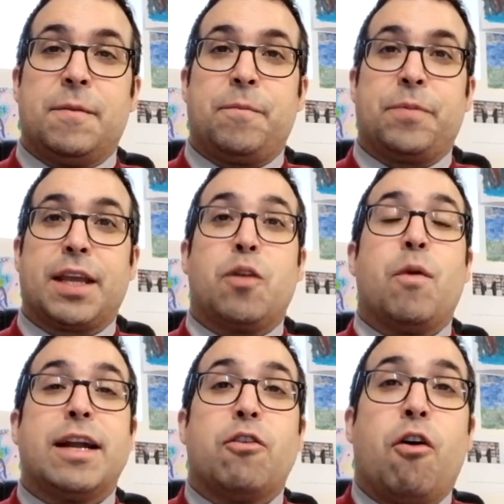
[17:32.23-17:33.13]

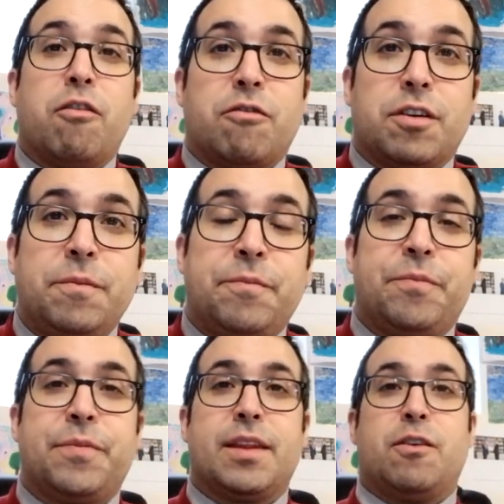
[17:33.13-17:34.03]
quite often
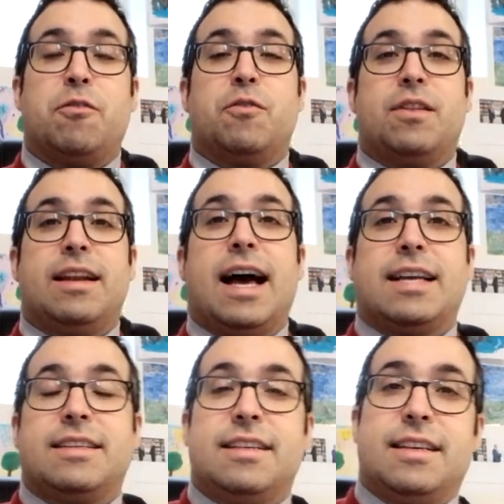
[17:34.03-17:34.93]
over the last
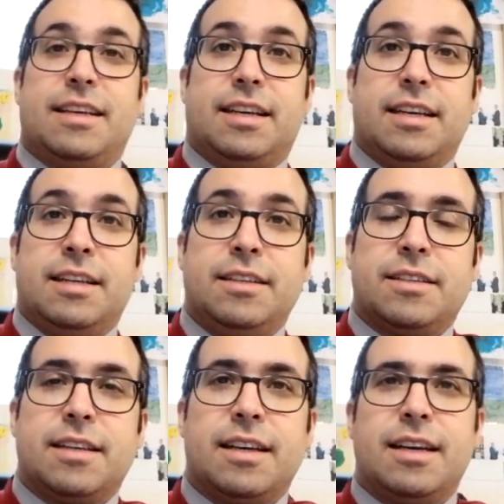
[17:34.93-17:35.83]
years,
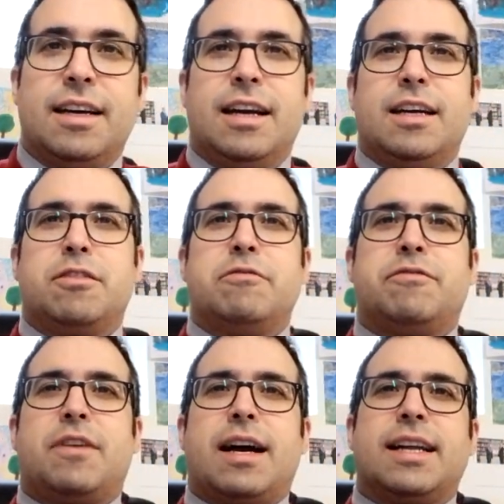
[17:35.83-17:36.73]
to
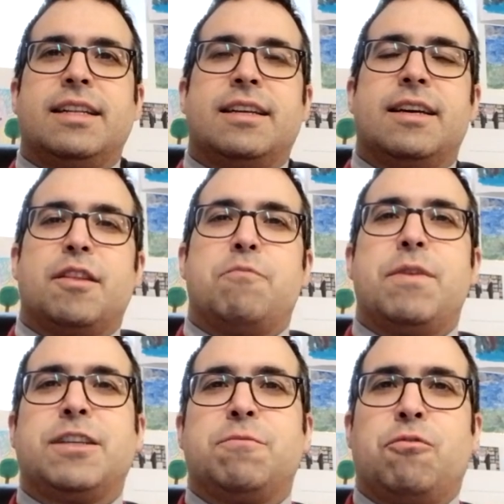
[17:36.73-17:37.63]
find the
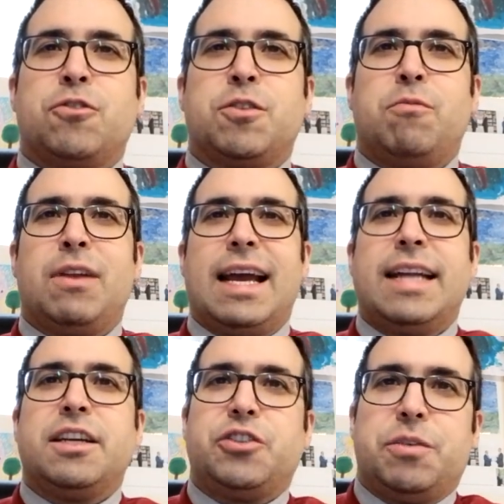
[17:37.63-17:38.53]
best possible
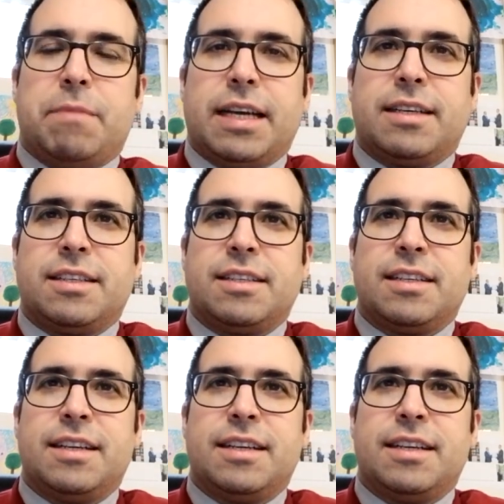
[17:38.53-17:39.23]
energy mix